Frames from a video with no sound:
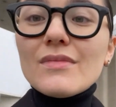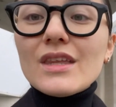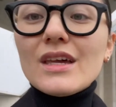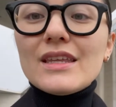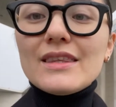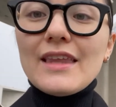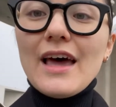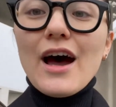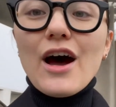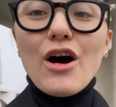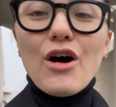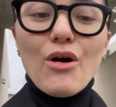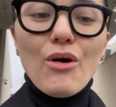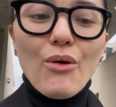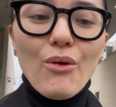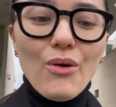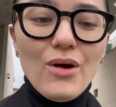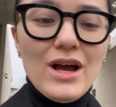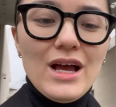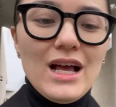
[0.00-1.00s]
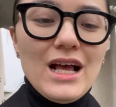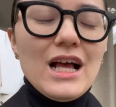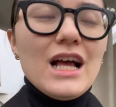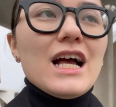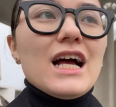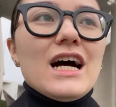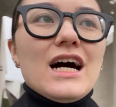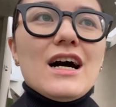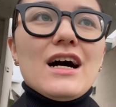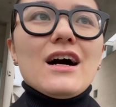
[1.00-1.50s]
now
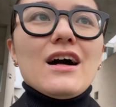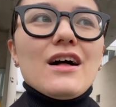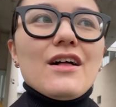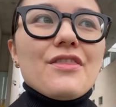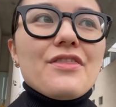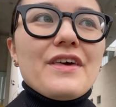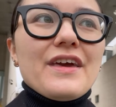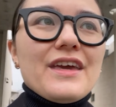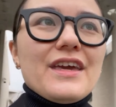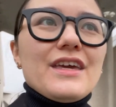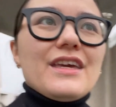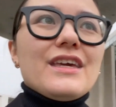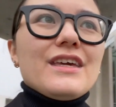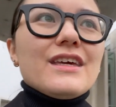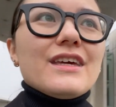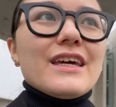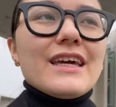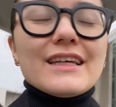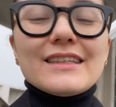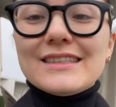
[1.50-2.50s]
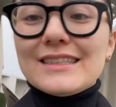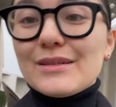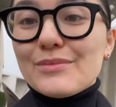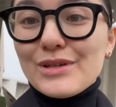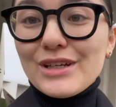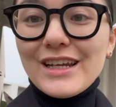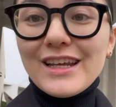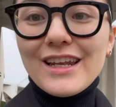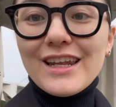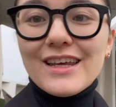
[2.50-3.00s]
they
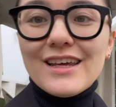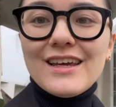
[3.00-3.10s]
exhibited